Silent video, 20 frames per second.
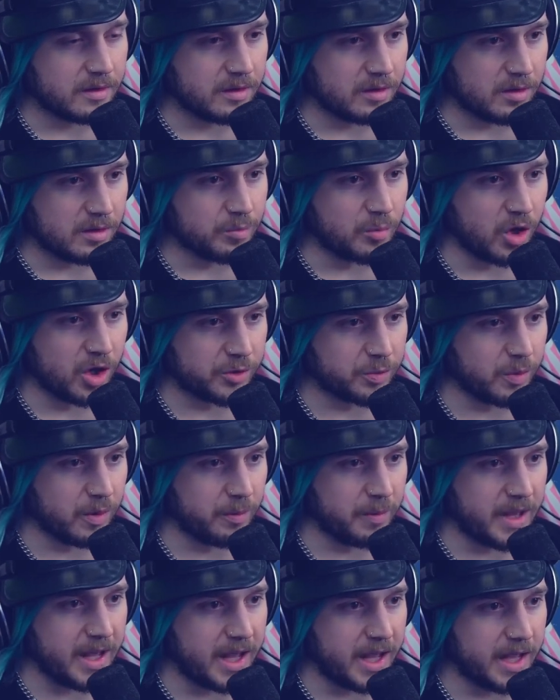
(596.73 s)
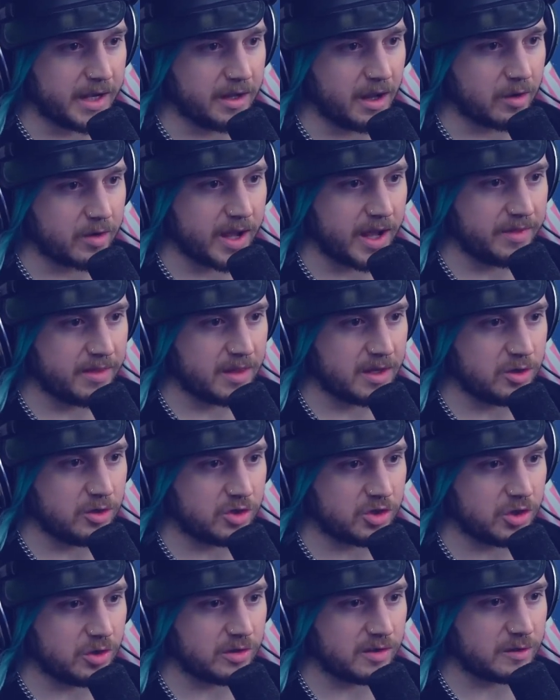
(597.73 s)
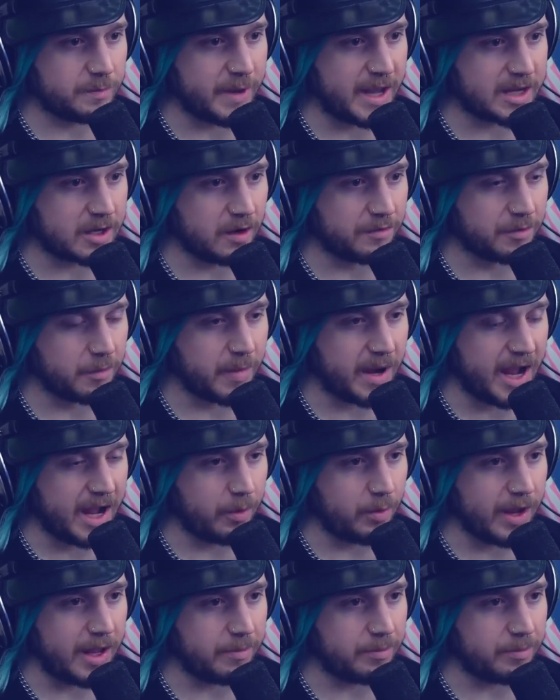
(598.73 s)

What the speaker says: Multiple man. Okay, then you shoot this back over my way.